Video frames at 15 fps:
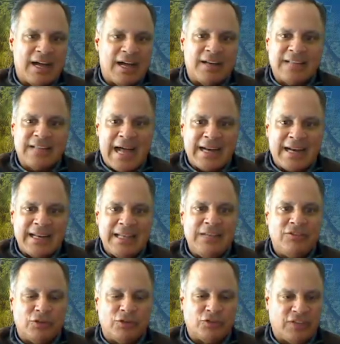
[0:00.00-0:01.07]
A lot
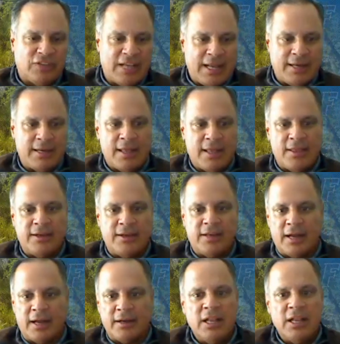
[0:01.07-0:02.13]
easier said than
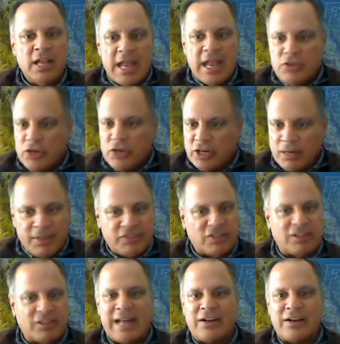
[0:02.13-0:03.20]
done. And you're going to miss
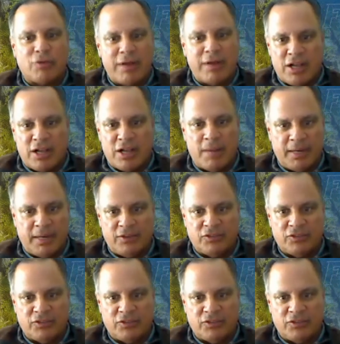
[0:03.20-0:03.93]
a lot of great companies.